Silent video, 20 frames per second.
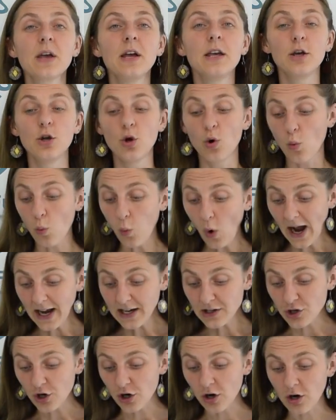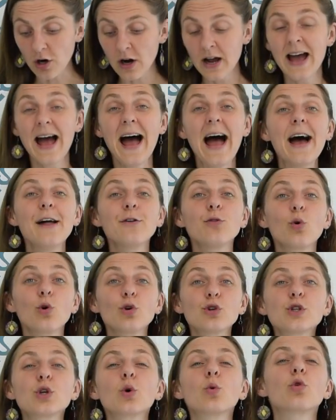you know, whiter and
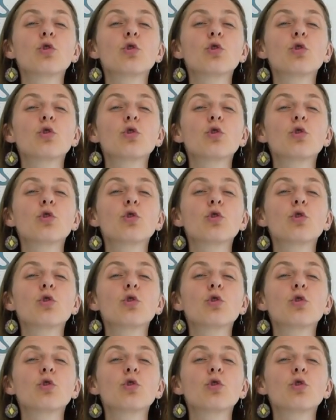also